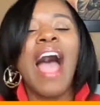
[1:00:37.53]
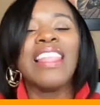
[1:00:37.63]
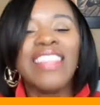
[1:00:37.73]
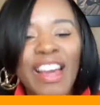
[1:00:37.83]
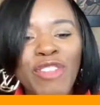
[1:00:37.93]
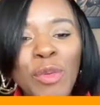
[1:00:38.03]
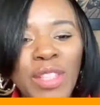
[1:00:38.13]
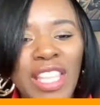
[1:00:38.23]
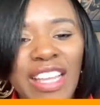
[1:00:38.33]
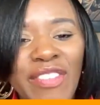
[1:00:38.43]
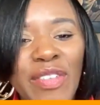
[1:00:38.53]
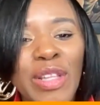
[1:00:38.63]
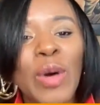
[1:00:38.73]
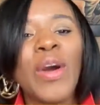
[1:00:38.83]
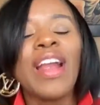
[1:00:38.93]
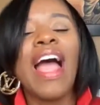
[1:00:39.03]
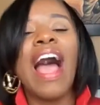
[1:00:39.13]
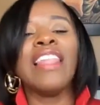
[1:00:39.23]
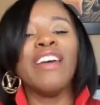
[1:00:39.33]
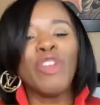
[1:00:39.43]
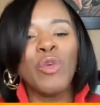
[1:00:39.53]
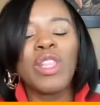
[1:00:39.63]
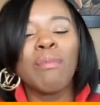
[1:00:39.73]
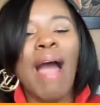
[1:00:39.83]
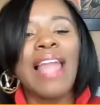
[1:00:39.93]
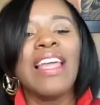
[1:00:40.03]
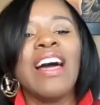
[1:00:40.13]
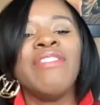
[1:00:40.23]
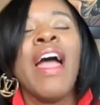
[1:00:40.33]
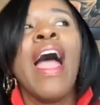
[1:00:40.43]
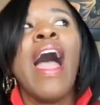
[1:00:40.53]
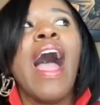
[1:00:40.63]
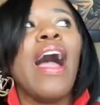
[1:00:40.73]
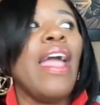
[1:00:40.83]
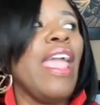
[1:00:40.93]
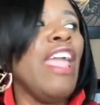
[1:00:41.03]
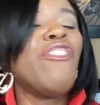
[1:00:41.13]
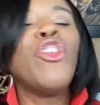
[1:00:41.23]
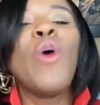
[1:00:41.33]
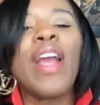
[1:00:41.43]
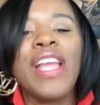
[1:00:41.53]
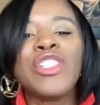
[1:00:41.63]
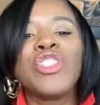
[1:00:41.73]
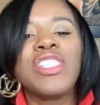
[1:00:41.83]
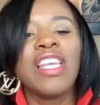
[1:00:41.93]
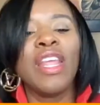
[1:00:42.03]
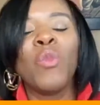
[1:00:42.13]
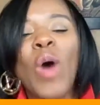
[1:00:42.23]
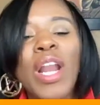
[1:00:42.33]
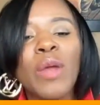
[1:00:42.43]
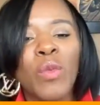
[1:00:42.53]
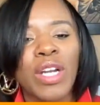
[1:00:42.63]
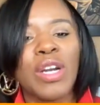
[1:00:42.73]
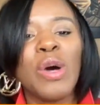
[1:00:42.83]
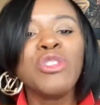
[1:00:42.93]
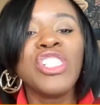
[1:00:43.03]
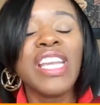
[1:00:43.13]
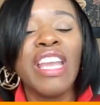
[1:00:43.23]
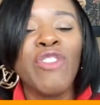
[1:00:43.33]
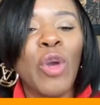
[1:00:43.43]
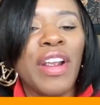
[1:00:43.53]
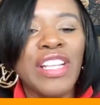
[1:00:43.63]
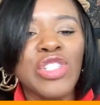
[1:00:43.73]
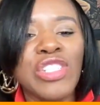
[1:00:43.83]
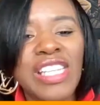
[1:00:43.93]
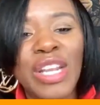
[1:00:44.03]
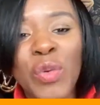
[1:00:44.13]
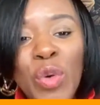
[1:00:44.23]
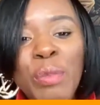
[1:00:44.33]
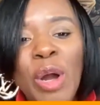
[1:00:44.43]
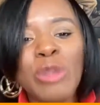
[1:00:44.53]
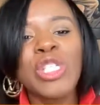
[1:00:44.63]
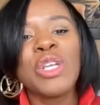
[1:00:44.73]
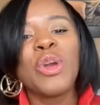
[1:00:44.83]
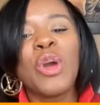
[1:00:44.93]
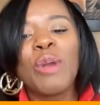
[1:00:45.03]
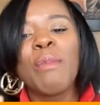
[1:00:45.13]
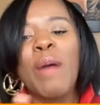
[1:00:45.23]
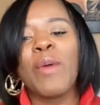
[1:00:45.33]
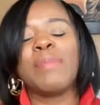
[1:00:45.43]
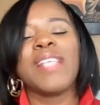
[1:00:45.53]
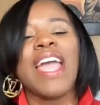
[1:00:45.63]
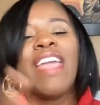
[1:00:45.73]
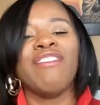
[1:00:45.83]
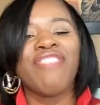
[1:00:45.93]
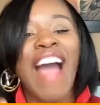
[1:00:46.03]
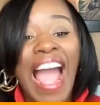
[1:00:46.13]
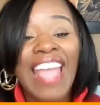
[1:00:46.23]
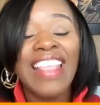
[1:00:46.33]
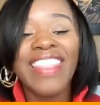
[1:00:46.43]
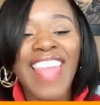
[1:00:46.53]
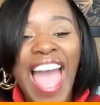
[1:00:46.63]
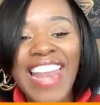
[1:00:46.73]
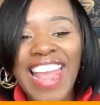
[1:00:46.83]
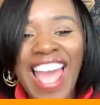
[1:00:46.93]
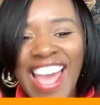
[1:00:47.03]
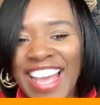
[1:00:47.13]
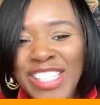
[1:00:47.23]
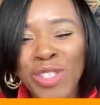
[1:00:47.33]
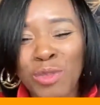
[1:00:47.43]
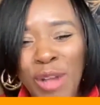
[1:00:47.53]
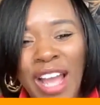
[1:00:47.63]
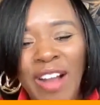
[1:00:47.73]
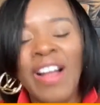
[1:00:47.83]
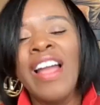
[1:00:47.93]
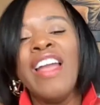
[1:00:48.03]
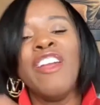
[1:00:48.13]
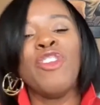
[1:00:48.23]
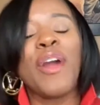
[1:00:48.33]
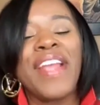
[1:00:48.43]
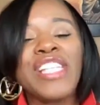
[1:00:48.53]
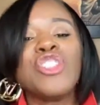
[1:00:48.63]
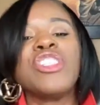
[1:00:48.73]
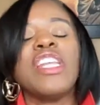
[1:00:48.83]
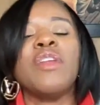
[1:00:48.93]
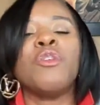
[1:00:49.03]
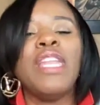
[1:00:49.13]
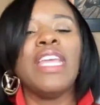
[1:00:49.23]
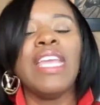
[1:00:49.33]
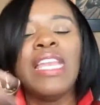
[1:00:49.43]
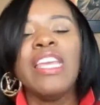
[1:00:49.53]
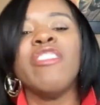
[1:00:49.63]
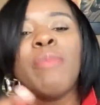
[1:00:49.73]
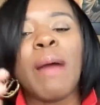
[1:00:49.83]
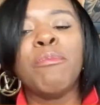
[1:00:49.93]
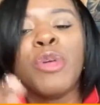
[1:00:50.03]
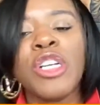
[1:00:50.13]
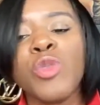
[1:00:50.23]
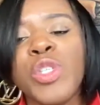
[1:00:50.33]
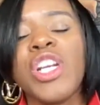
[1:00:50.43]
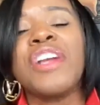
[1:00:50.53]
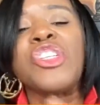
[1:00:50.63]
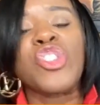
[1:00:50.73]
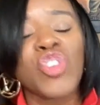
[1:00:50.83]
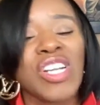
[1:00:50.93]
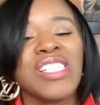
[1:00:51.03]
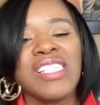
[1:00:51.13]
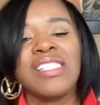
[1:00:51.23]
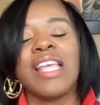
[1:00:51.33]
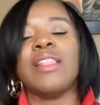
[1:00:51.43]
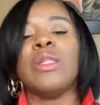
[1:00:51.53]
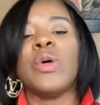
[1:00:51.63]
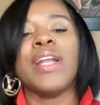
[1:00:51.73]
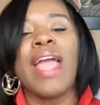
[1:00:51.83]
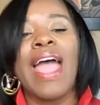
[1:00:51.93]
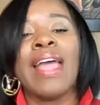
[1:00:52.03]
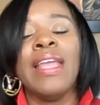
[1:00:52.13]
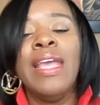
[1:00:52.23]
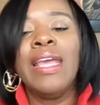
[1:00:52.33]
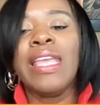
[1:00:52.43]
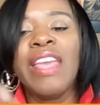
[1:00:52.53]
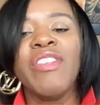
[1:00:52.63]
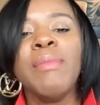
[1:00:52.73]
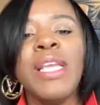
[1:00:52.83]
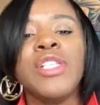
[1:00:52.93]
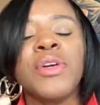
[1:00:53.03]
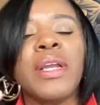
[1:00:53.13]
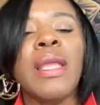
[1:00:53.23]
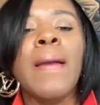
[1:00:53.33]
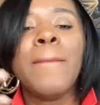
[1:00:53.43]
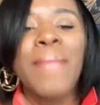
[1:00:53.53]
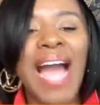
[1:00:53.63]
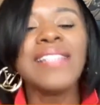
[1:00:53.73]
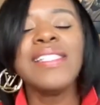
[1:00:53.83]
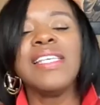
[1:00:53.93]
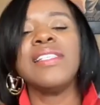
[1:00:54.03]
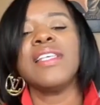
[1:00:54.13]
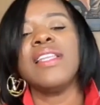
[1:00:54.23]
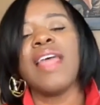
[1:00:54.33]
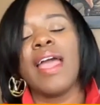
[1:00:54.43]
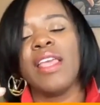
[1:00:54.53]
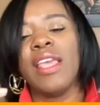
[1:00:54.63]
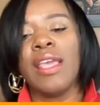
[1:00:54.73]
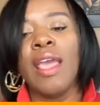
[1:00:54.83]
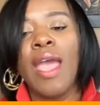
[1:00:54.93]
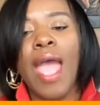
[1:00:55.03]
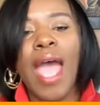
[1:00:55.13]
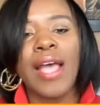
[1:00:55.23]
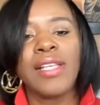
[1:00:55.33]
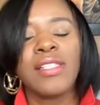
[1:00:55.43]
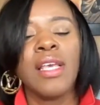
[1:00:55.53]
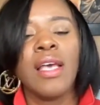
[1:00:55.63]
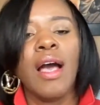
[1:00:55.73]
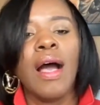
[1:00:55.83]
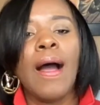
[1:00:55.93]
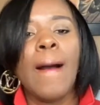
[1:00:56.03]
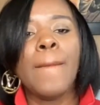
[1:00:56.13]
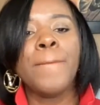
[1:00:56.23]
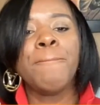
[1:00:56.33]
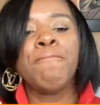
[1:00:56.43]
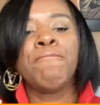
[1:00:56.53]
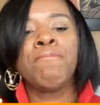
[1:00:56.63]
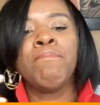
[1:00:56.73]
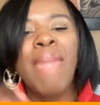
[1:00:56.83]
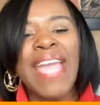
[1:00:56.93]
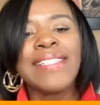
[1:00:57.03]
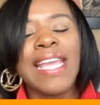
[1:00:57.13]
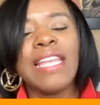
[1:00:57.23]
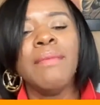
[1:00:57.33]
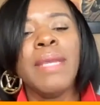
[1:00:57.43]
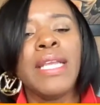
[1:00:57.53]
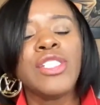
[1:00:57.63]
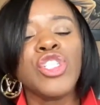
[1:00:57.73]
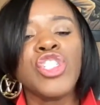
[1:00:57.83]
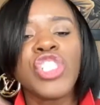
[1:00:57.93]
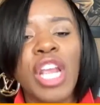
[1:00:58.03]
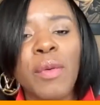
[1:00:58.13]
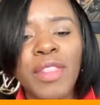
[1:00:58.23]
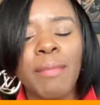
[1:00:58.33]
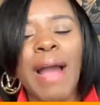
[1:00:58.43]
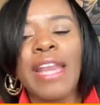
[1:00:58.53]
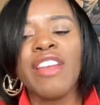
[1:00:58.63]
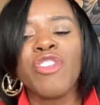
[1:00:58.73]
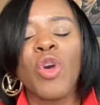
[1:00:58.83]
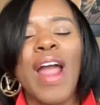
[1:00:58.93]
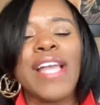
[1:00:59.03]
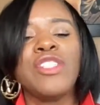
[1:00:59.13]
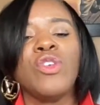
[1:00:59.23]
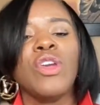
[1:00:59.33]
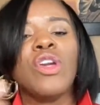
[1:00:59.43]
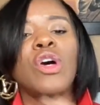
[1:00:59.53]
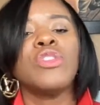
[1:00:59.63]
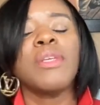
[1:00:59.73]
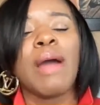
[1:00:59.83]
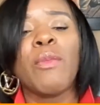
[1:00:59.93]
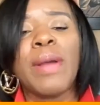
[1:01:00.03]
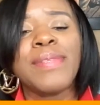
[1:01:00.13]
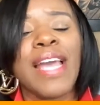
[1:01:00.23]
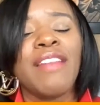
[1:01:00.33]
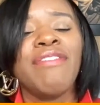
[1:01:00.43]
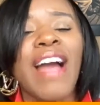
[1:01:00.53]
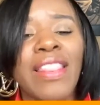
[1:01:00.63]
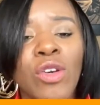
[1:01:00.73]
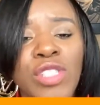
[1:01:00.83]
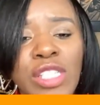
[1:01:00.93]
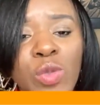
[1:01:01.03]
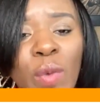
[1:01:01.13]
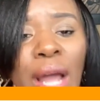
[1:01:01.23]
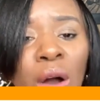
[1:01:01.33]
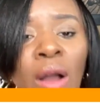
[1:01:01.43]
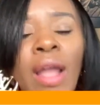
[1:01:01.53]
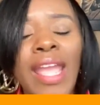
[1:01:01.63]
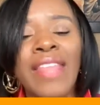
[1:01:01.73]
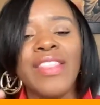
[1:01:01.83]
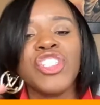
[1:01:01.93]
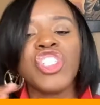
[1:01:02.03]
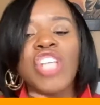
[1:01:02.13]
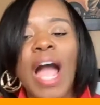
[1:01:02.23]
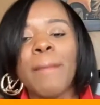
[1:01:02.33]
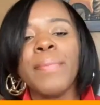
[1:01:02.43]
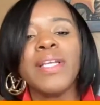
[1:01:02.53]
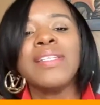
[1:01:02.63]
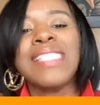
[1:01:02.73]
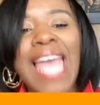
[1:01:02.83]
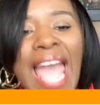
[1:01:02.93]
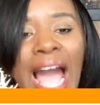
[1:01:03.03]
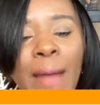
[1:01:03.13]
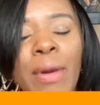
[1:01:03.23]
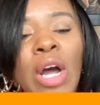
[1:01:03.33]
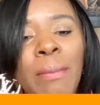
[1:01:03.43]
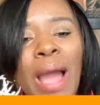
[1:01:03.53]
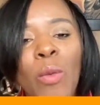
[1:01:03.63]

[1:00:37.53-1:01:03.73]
i love you with the love of the lord i love you with my love if you are interested in one-on-one coaching if you are interested in group coaching you can go to my website and find that as well. If you are interested in reading any of my books, which are instructions that the Lord had given me during my season that He has um, mandated me to share with the body of Christ. You can go to my website and find those as well in the shop tab on my